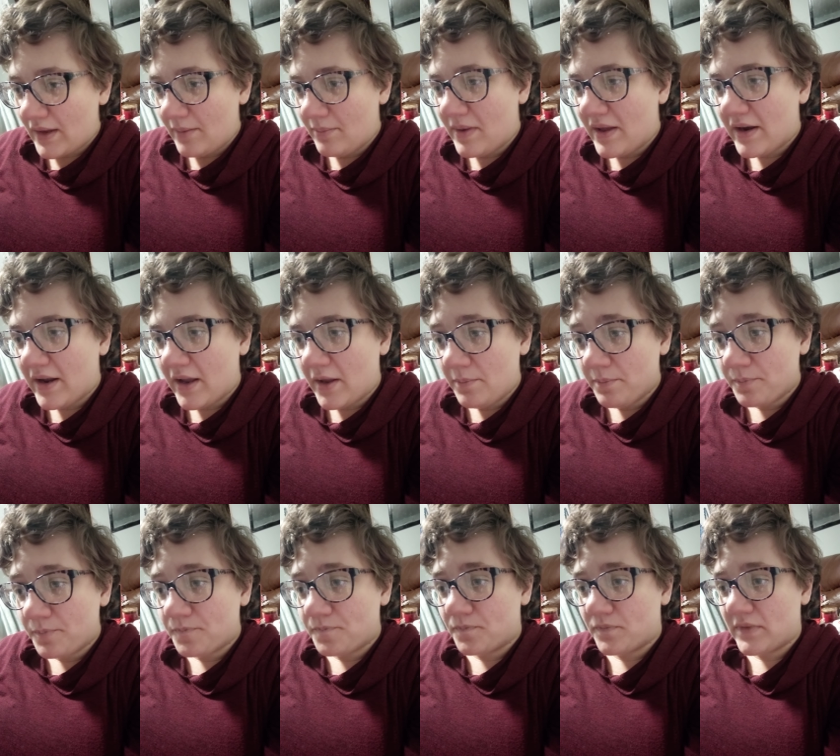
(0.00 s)
But
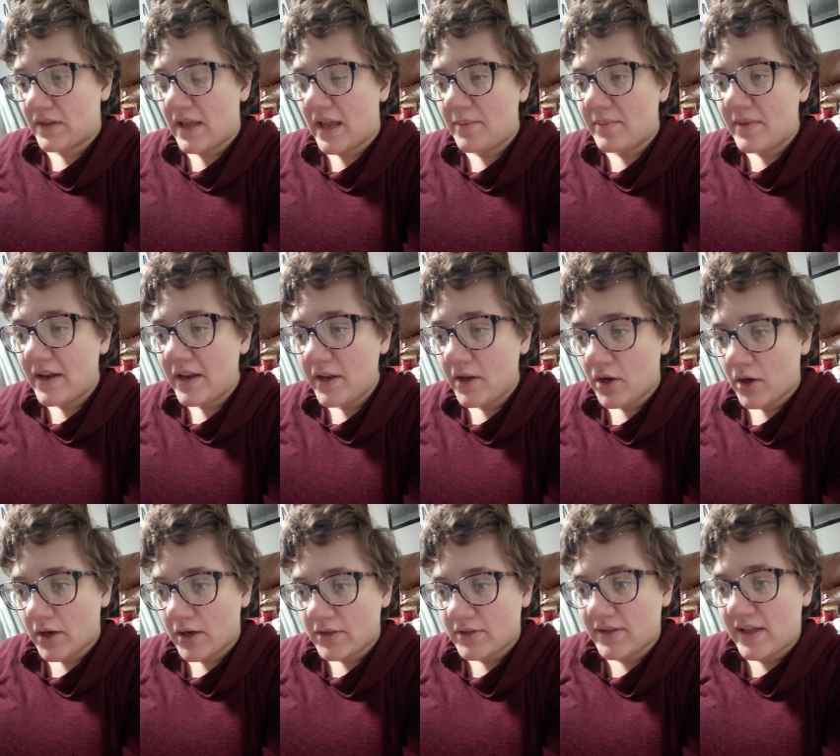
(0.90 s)
I'm getting
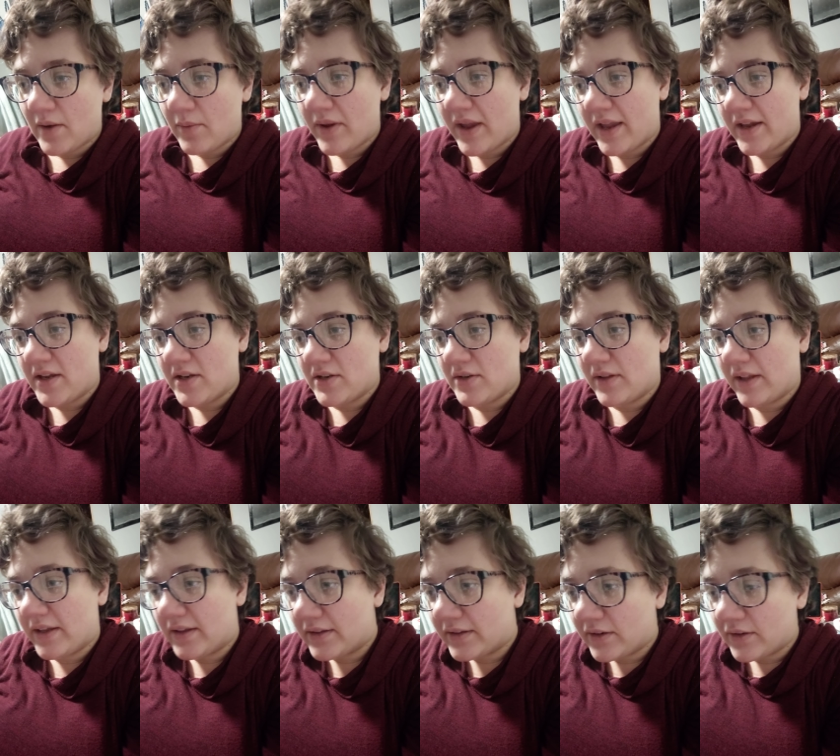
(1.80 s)
her so that way I can do
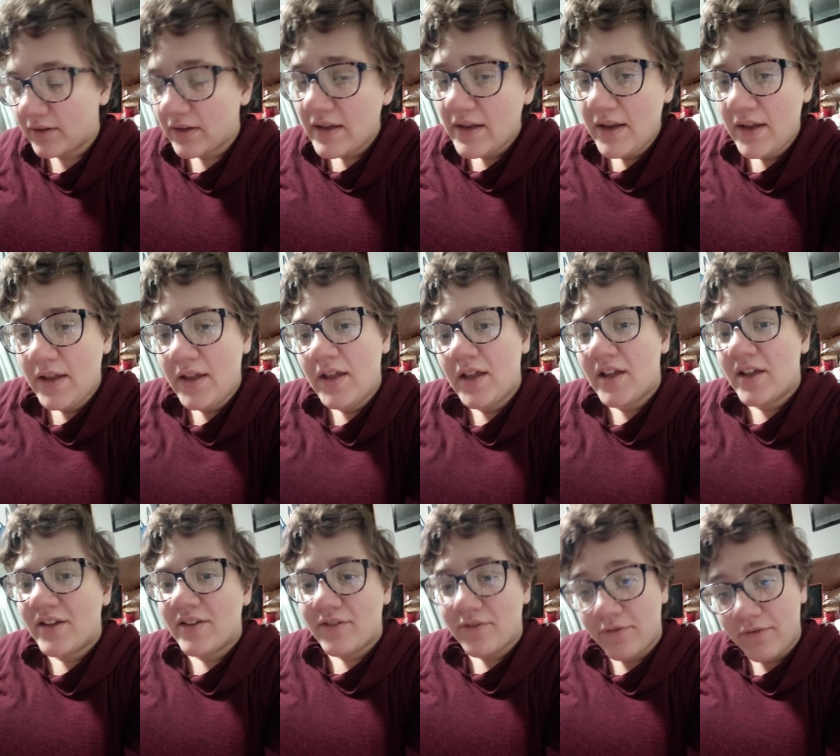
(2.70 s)
like little
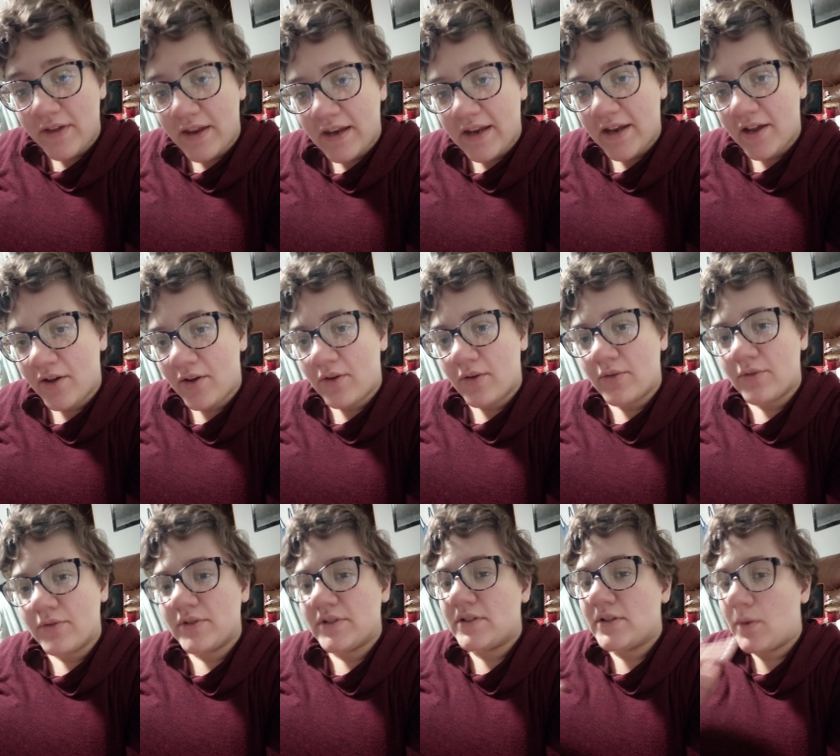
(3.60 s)

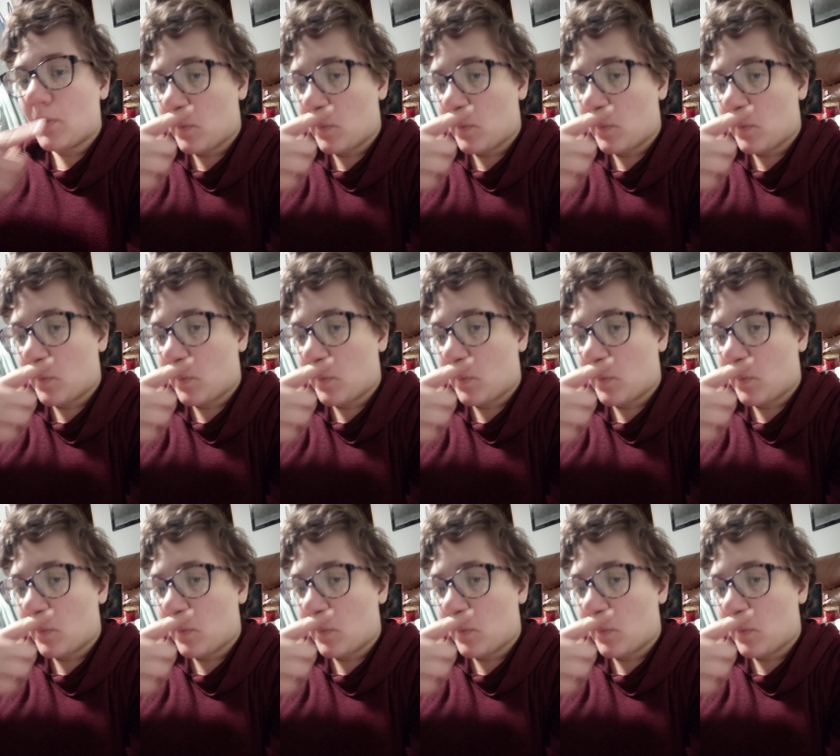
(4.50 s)
videos